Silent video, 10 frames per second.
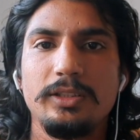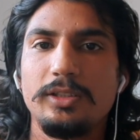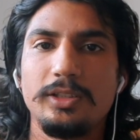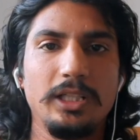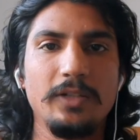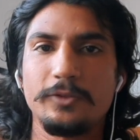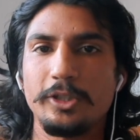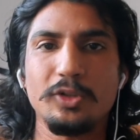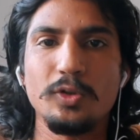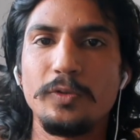after
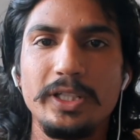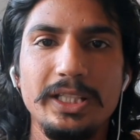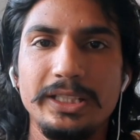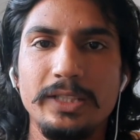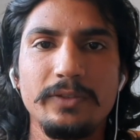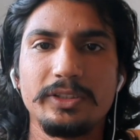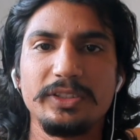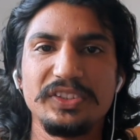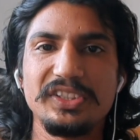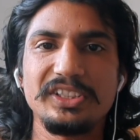COVID, like
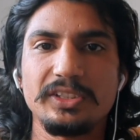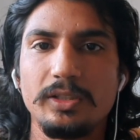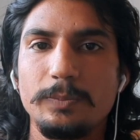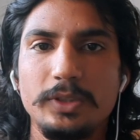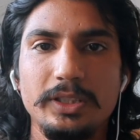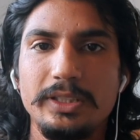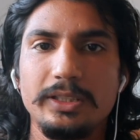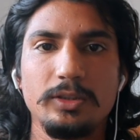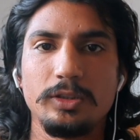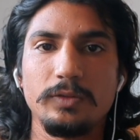everything is disrupted
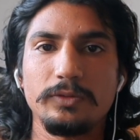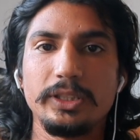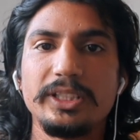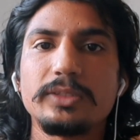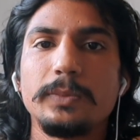and a lot of things.